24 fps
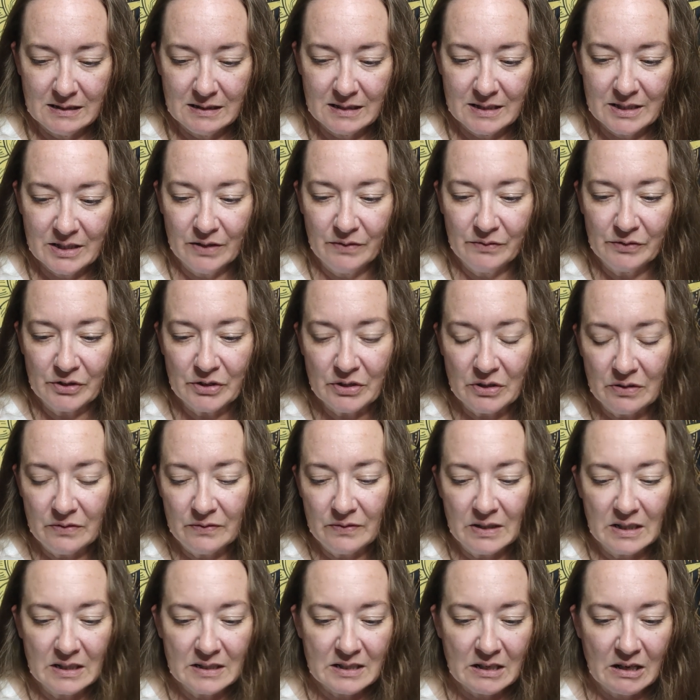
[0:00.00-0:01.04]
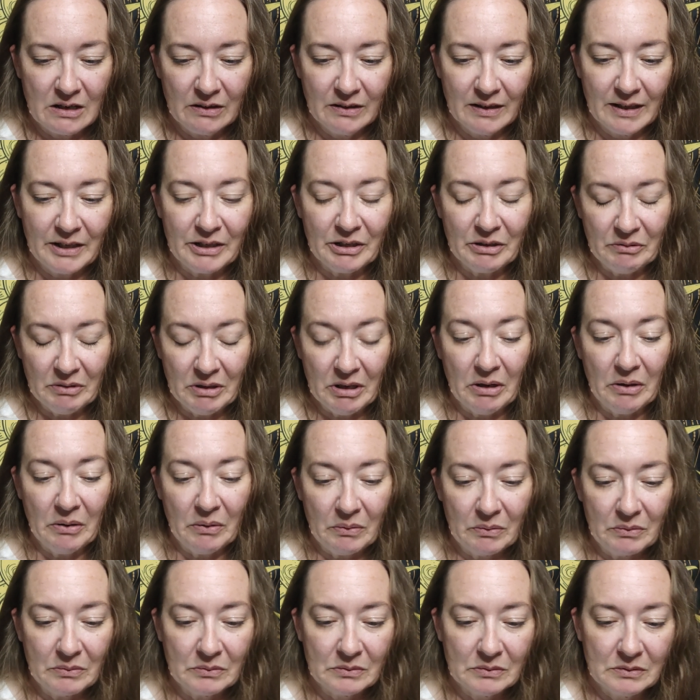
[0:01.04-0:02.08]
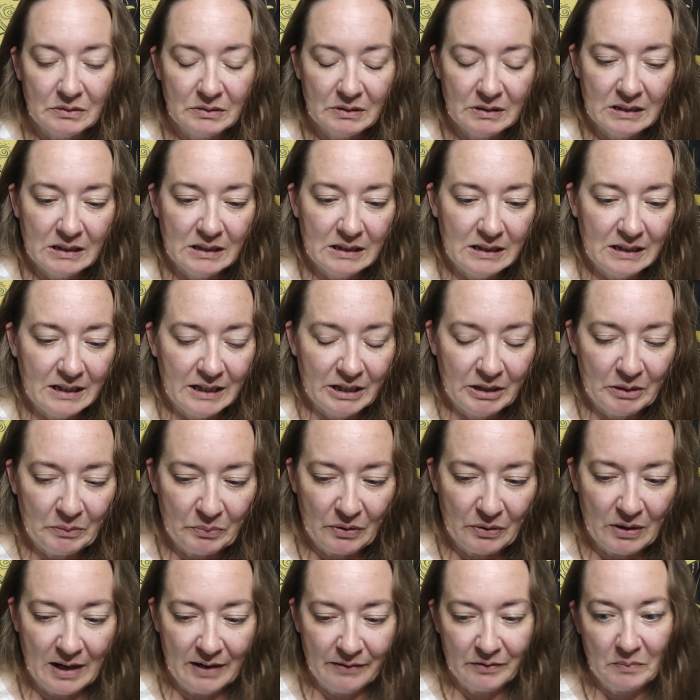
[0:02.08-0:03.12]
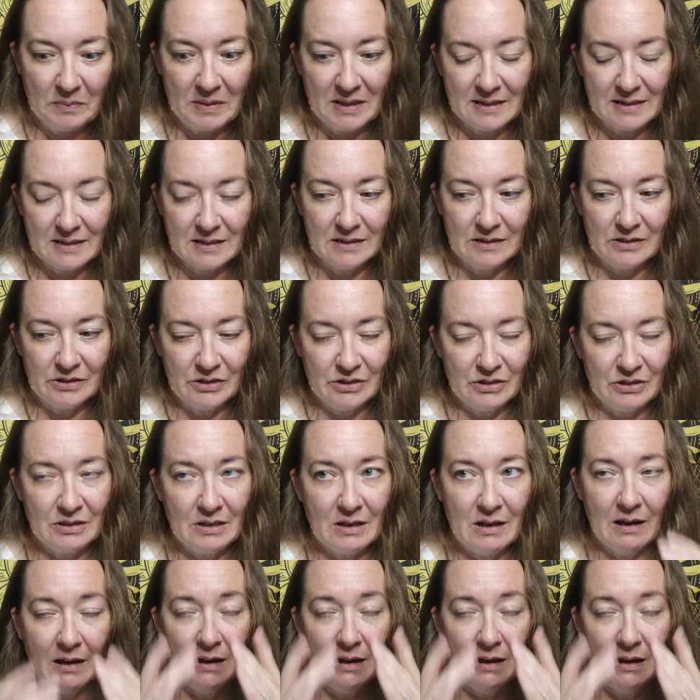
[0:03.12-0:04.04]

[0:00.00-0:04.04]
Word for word: Silver Soul Fox, I'll let you know in a private message.